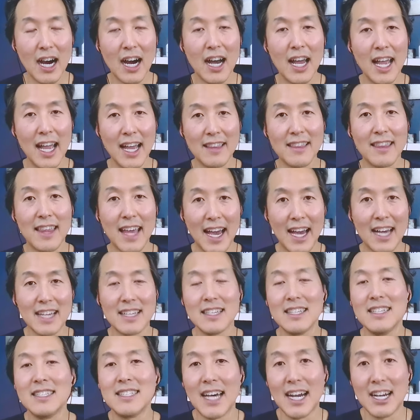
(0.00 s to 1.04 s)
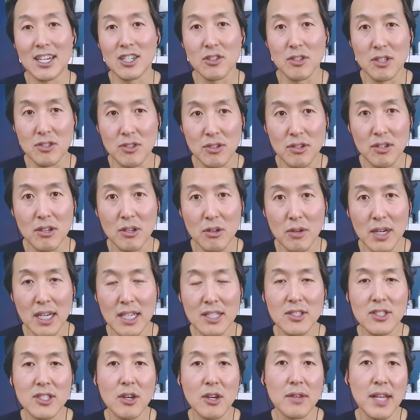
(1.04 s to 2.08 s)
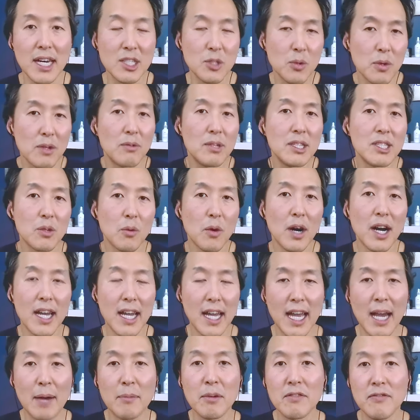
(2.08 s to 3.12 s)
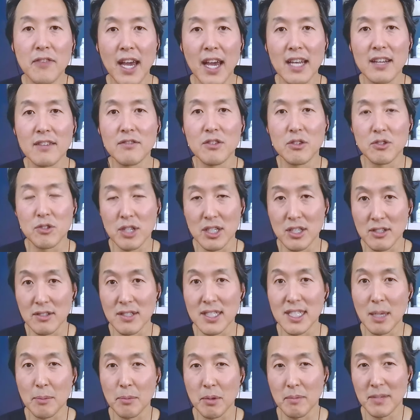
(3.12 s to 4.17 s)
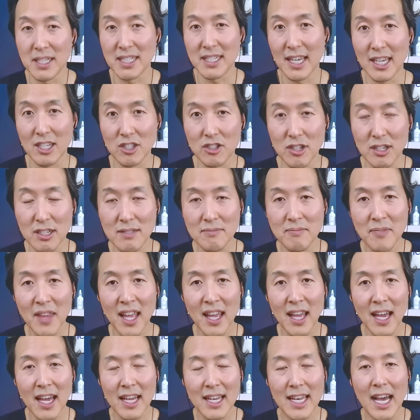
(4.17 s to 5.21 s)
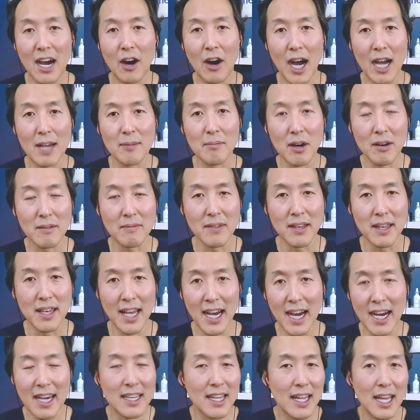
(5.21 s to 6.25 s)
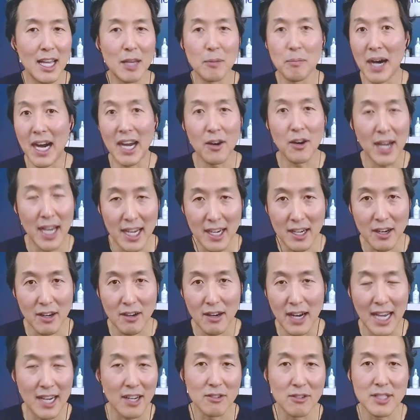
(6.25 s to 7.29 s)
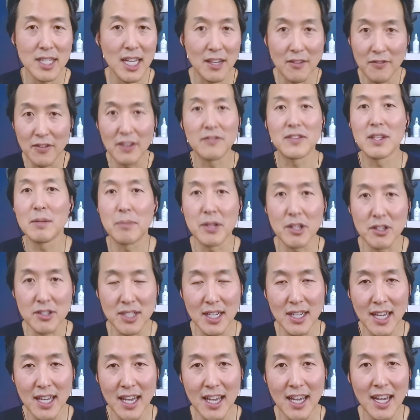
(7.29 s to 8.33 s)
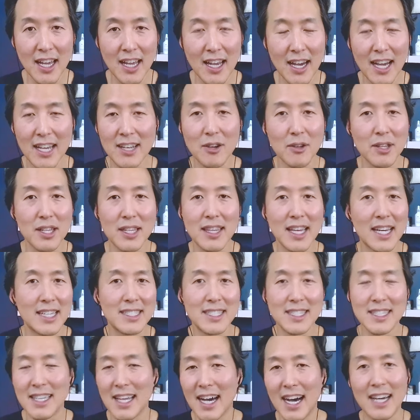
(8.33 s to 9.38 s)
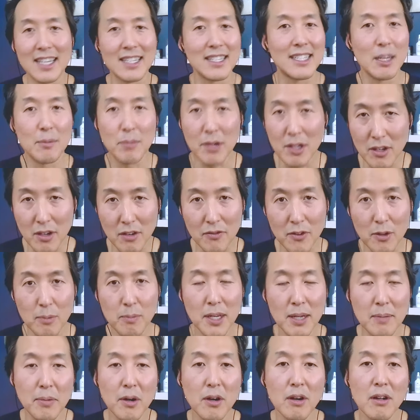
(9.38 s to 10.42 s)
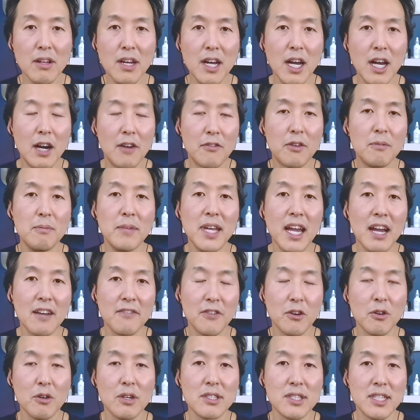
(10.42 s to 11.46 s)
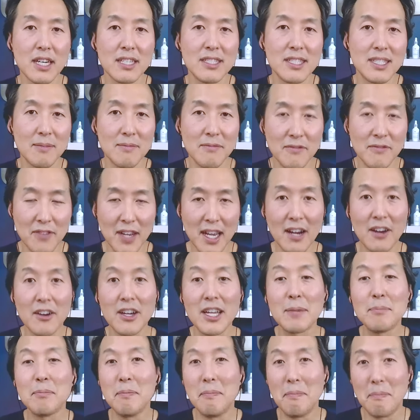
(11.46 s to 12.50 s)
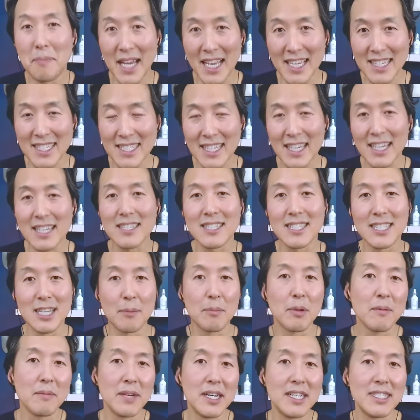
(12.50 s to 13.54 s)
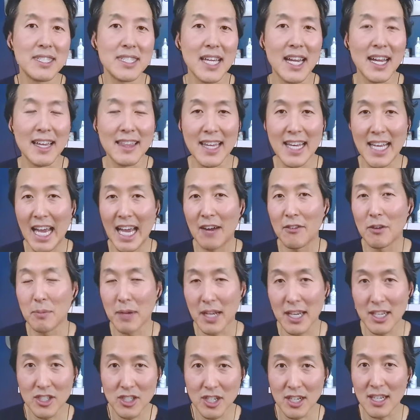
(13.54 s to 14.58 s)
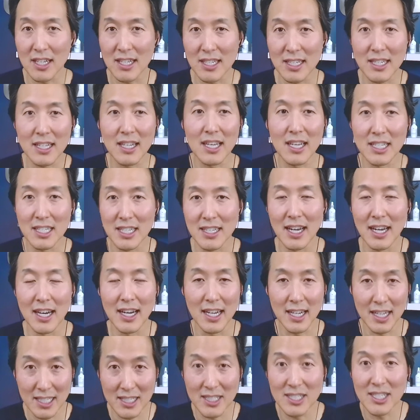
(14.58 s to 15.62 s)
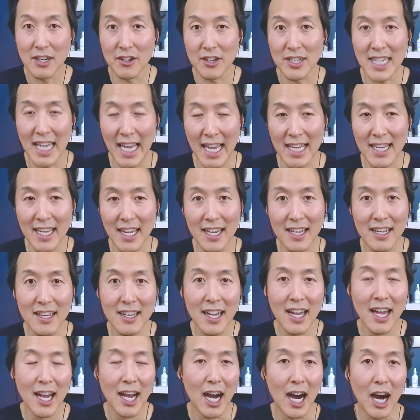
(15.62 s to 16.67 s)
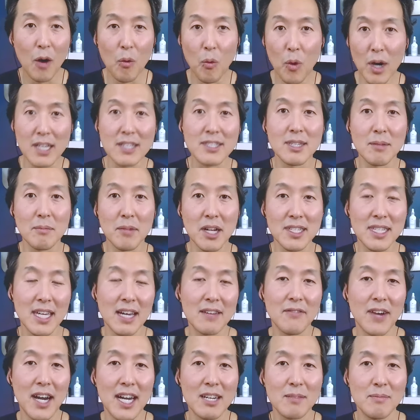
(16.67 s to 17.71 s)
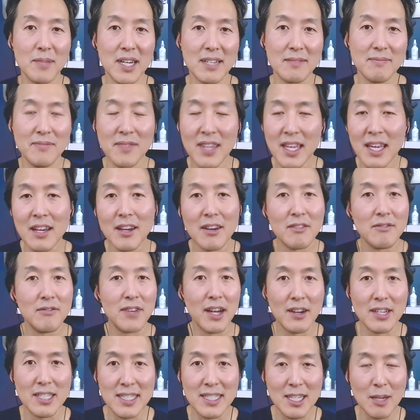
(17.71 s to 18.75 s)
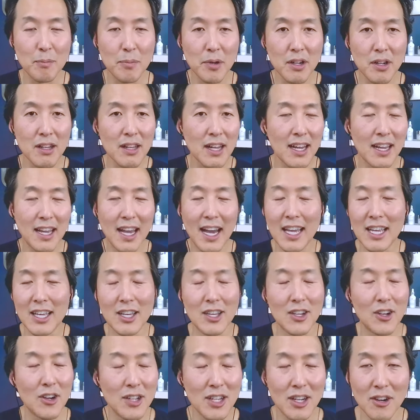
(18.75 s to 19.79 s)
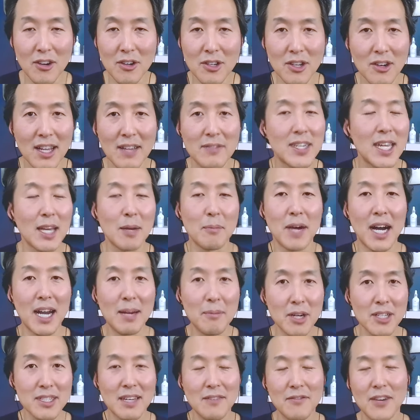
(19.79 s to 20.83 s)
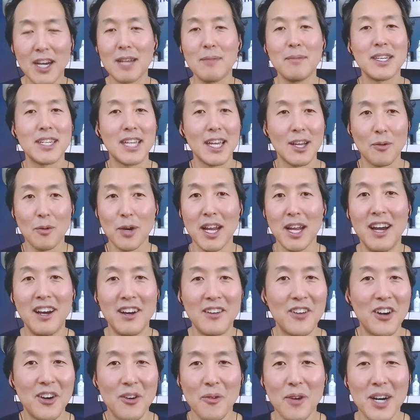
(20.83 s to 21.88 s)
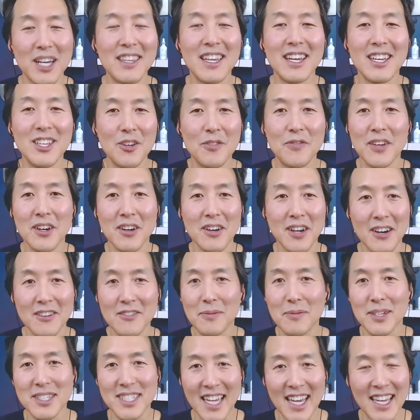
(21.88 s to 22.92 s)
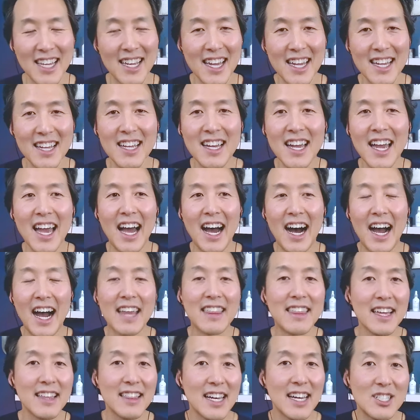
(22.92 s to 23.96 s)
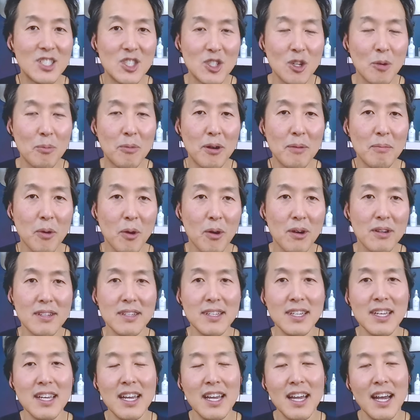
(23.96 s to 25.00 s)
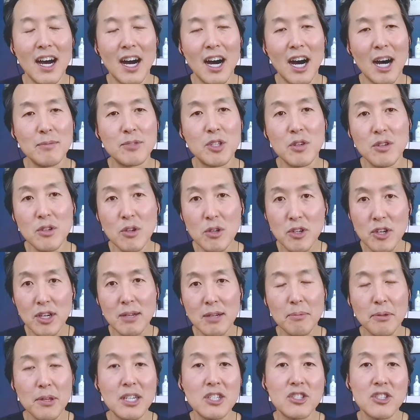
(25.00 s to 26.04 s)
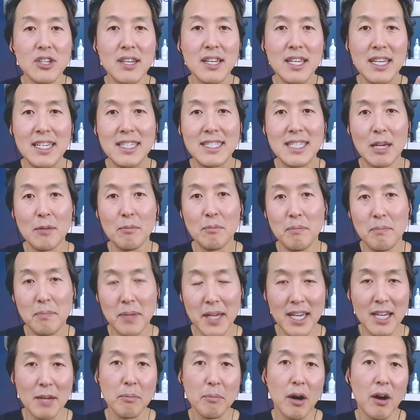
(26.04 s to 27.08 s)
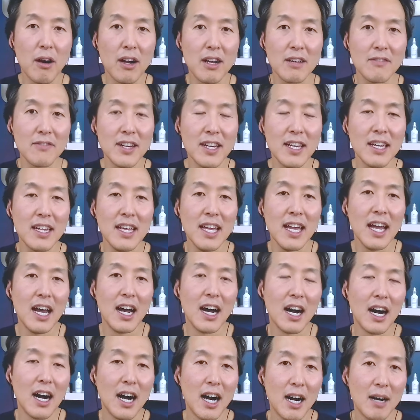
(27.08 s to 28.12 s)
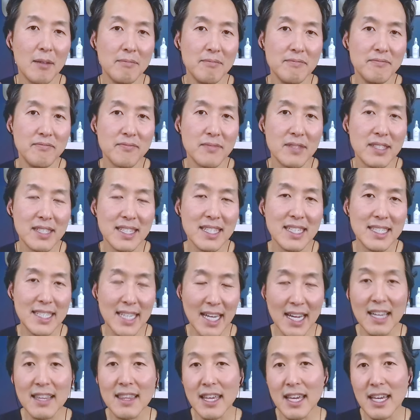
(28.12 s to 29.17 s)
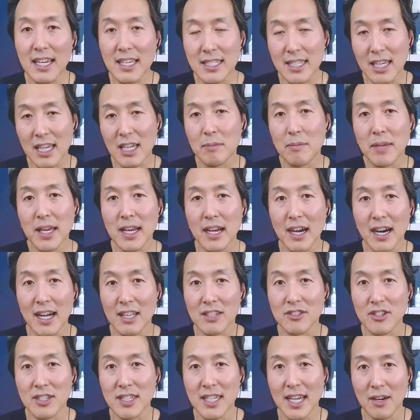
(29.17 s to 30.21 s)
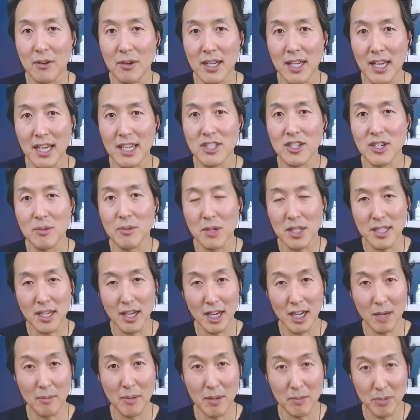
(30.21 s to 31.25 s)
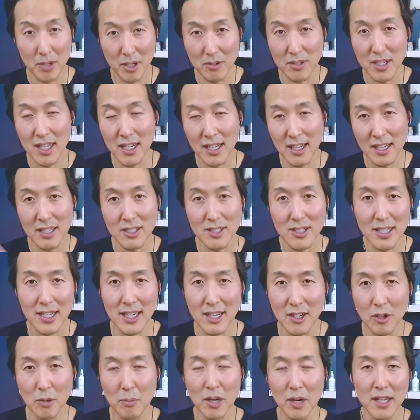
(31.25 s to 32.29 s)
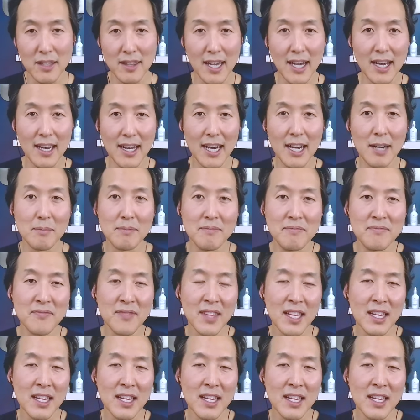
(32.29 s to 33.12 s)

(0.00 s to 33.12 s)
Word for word: Uh, and that is actually true. And so that's one reason why I am a fan of nutritional supplementation. Now, I'm not a biohacker. I don't take 50 pills a day. I know that that's not typical for people. For me, I focus on some very basic supplements that I think everybody should uh, consider taking. Uh, one is a multivitamin. Very simple. You don't, you know, you don't have to take my multivitamin. Take whatever one that you feel comfortable taking. I think that's super important. Um, so nutrient depletion is a big part of it. Um, the second thing is going to be collagen degradation. We'll talk about protein because I know you brought that up.